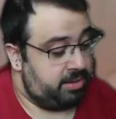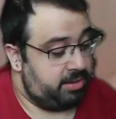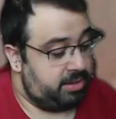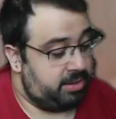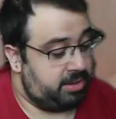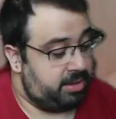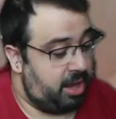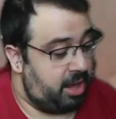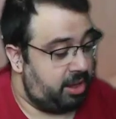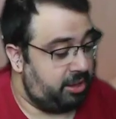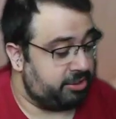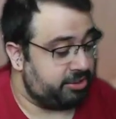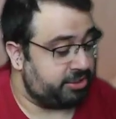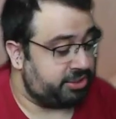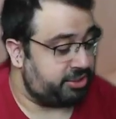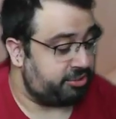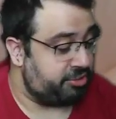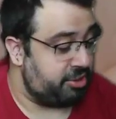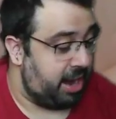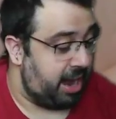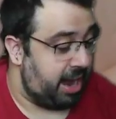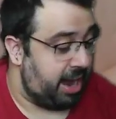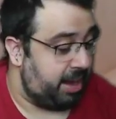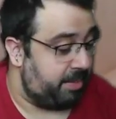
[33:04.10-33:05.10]
Colors
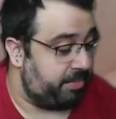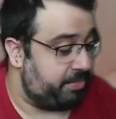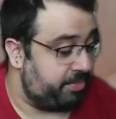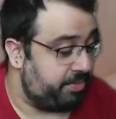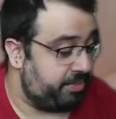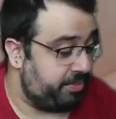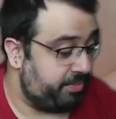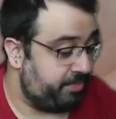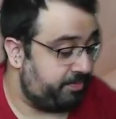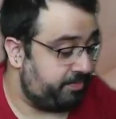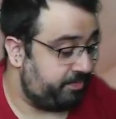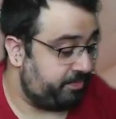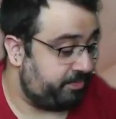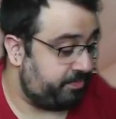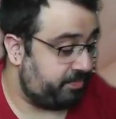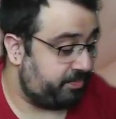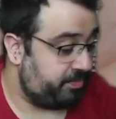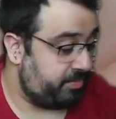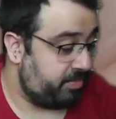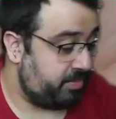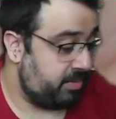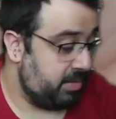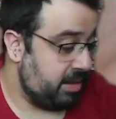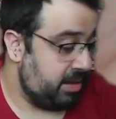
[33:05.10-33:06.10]
Trap.
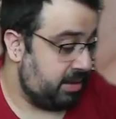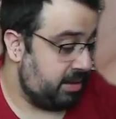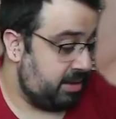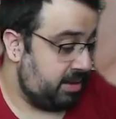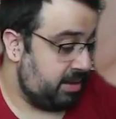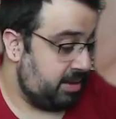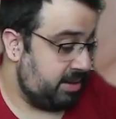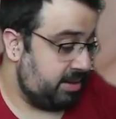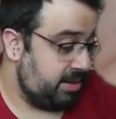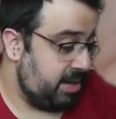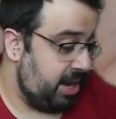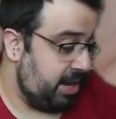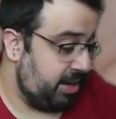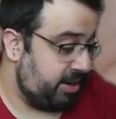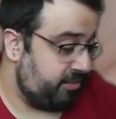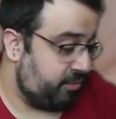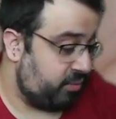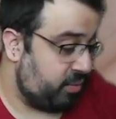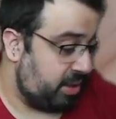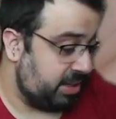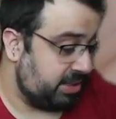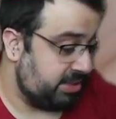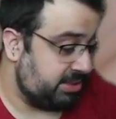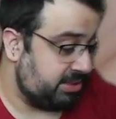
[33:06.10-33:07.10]

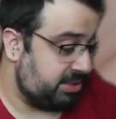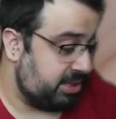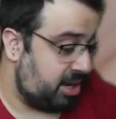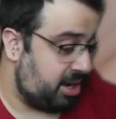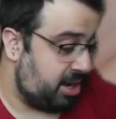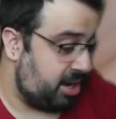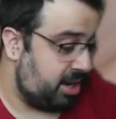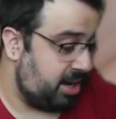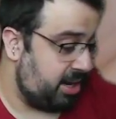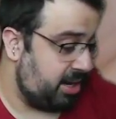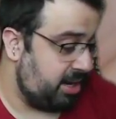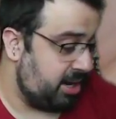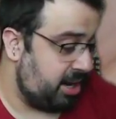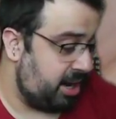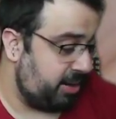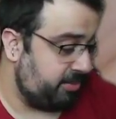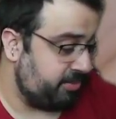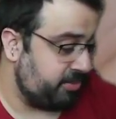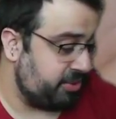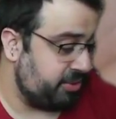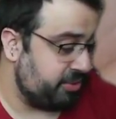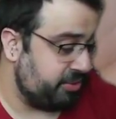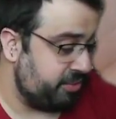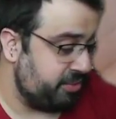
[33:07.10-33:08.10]
-1 Dawn. Up
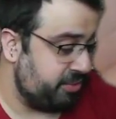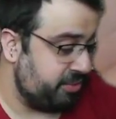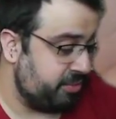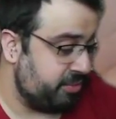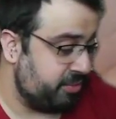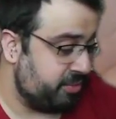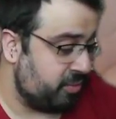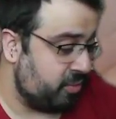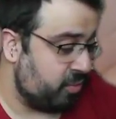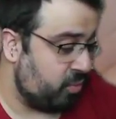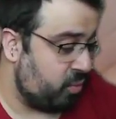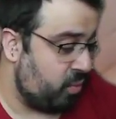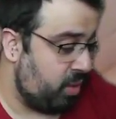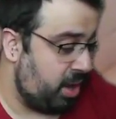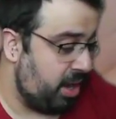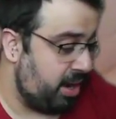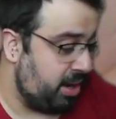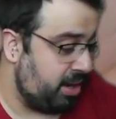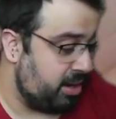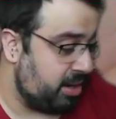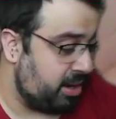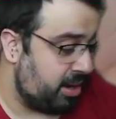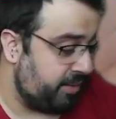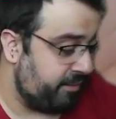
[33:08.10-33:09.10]
to
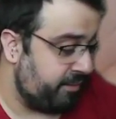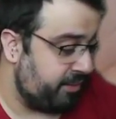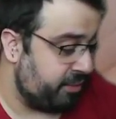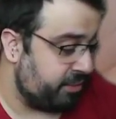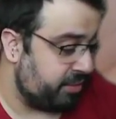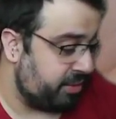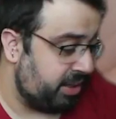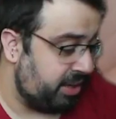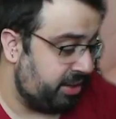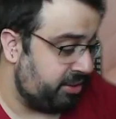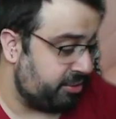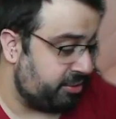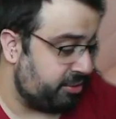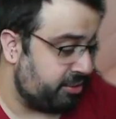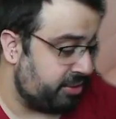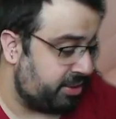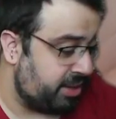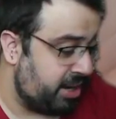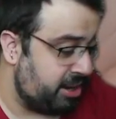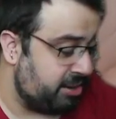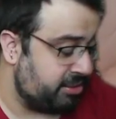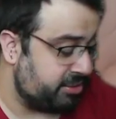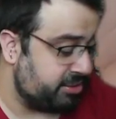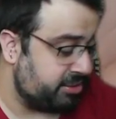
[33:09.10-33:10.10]
1 of your leader or
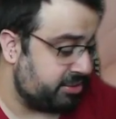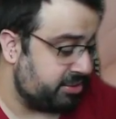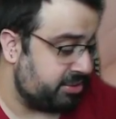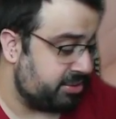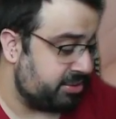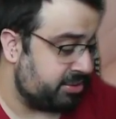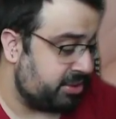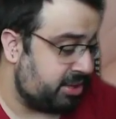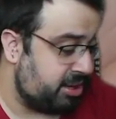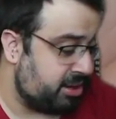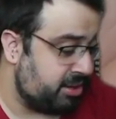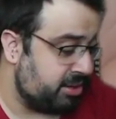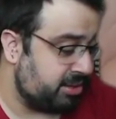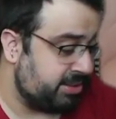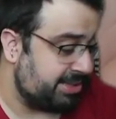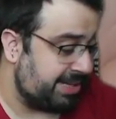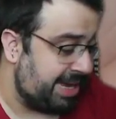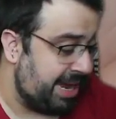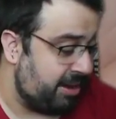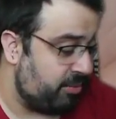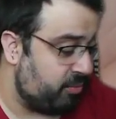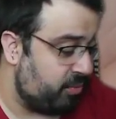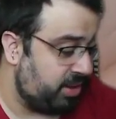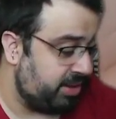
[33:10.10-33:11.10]
character cards
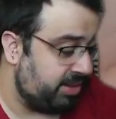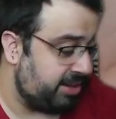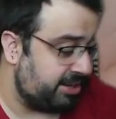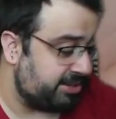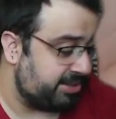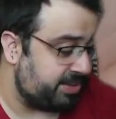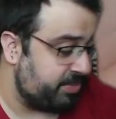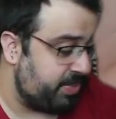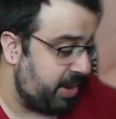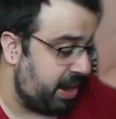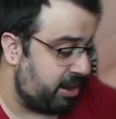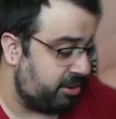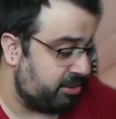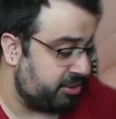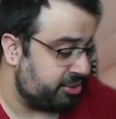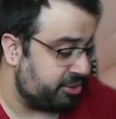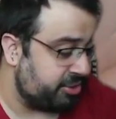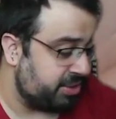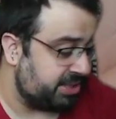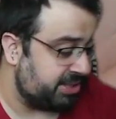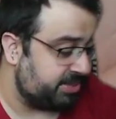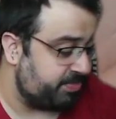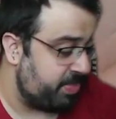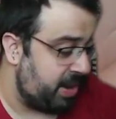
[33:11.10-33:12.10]
gain 1,000 power
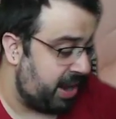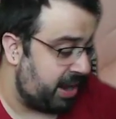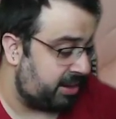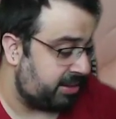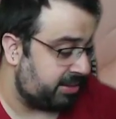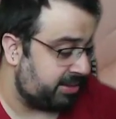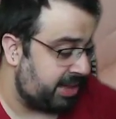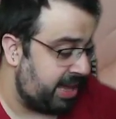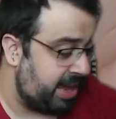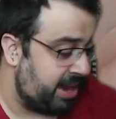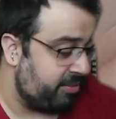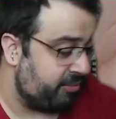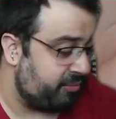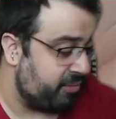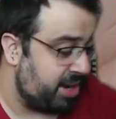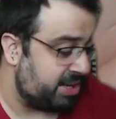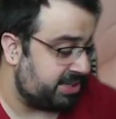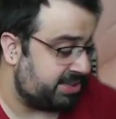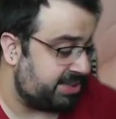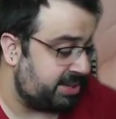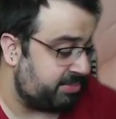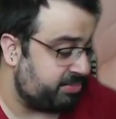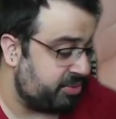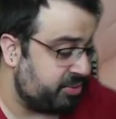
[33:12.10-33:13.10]
during this battle. Then
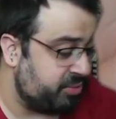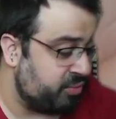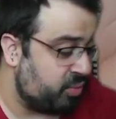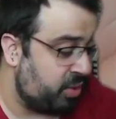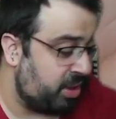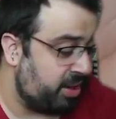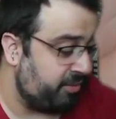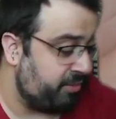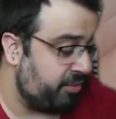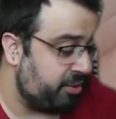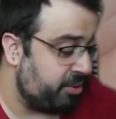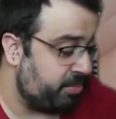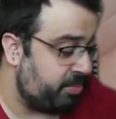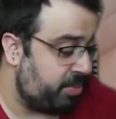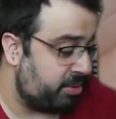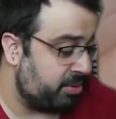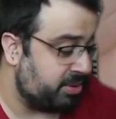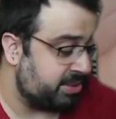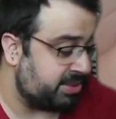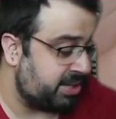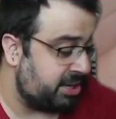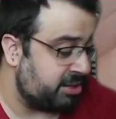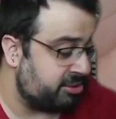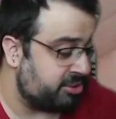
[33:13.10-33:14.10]
rest up to 1 of your
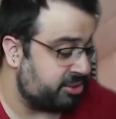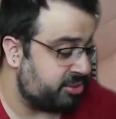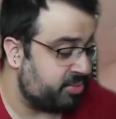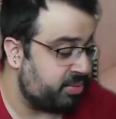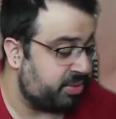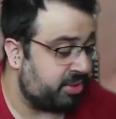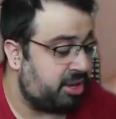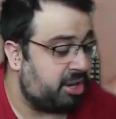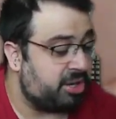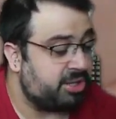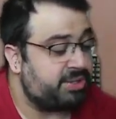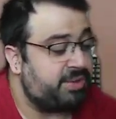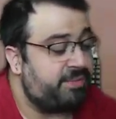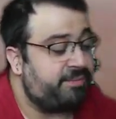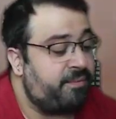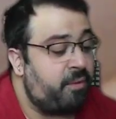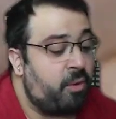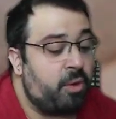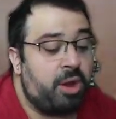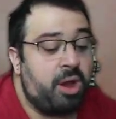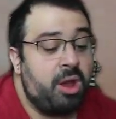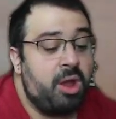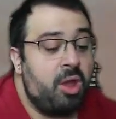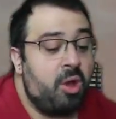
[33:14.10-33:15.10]
opponent's characters with a cost of
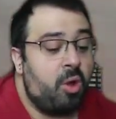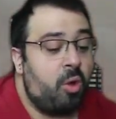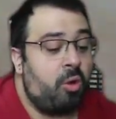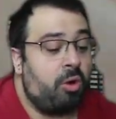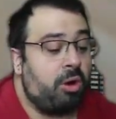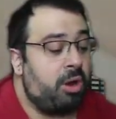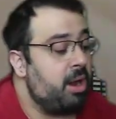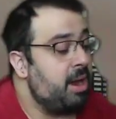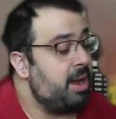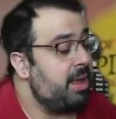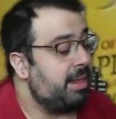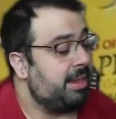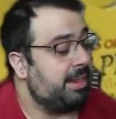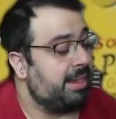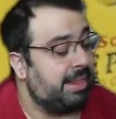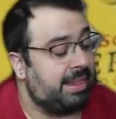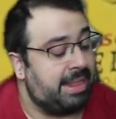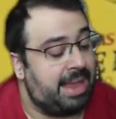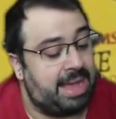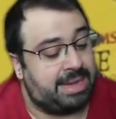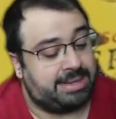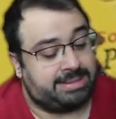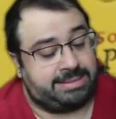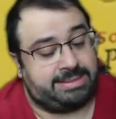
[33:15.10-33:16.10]
4 or
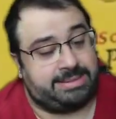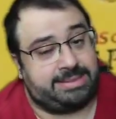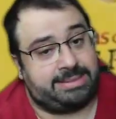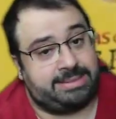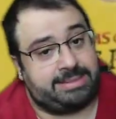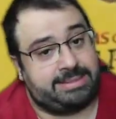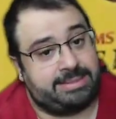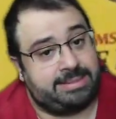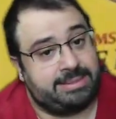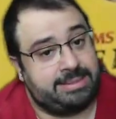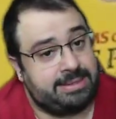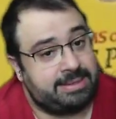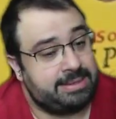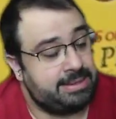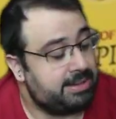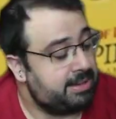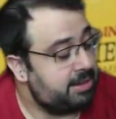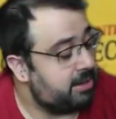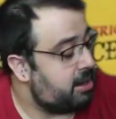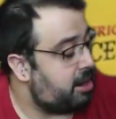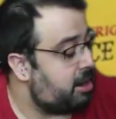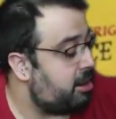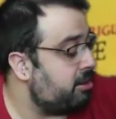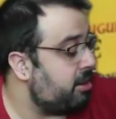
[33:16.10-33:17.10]
less.
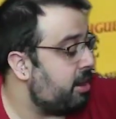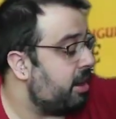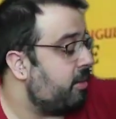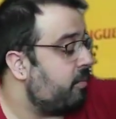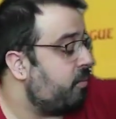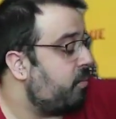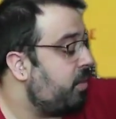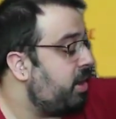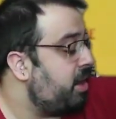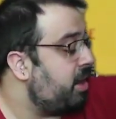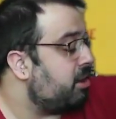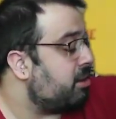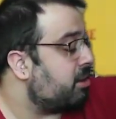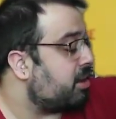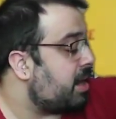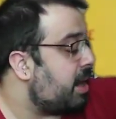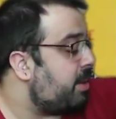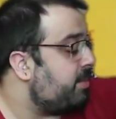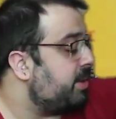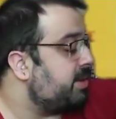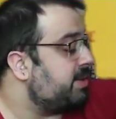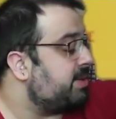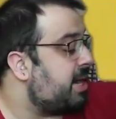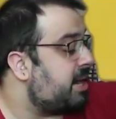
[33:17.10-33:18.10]
Alright, we are
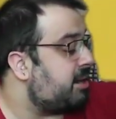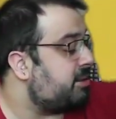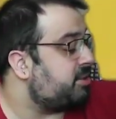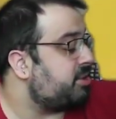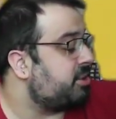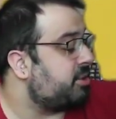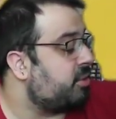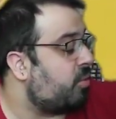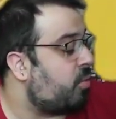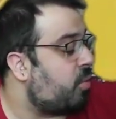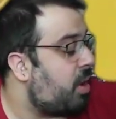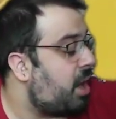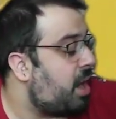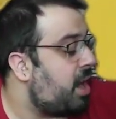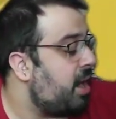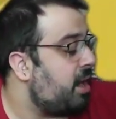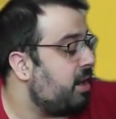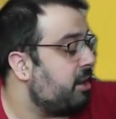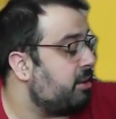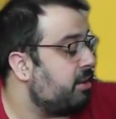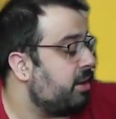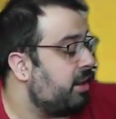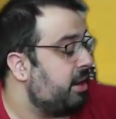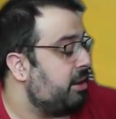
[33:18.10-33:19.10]
coming down to the
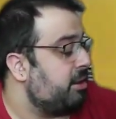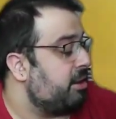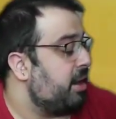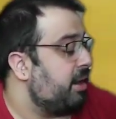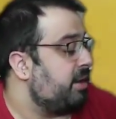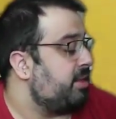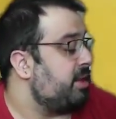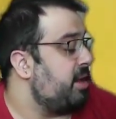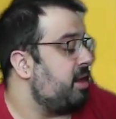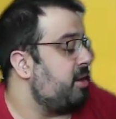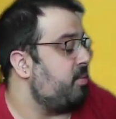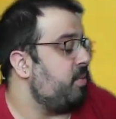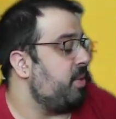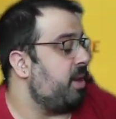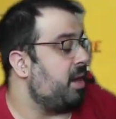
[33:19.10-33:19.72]
wire here. I think we